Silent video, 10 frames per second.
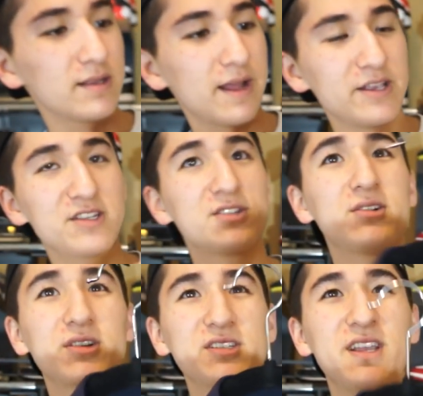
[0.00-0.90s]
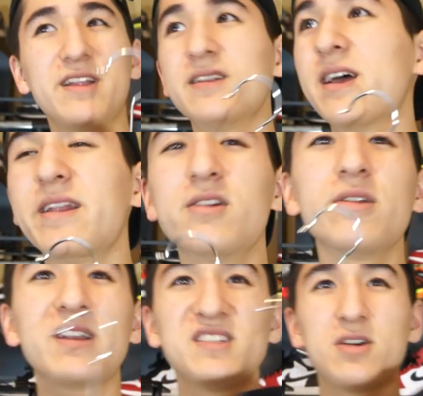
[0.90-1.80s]
I just don't understand. I know
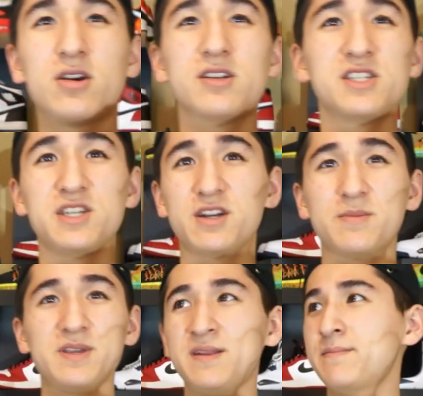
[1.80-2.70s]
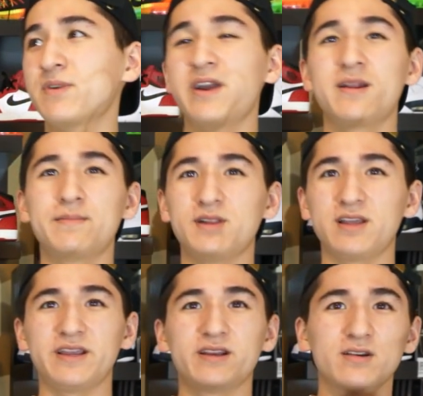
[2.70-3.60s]
like Zara is a European brand, but
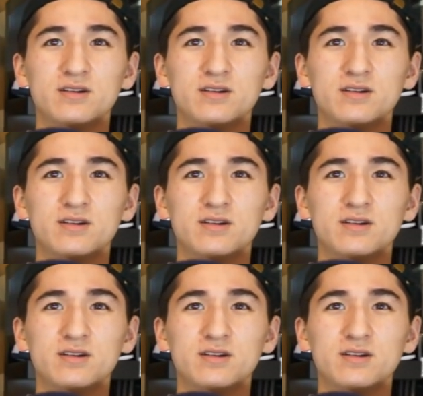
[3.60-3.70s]
like,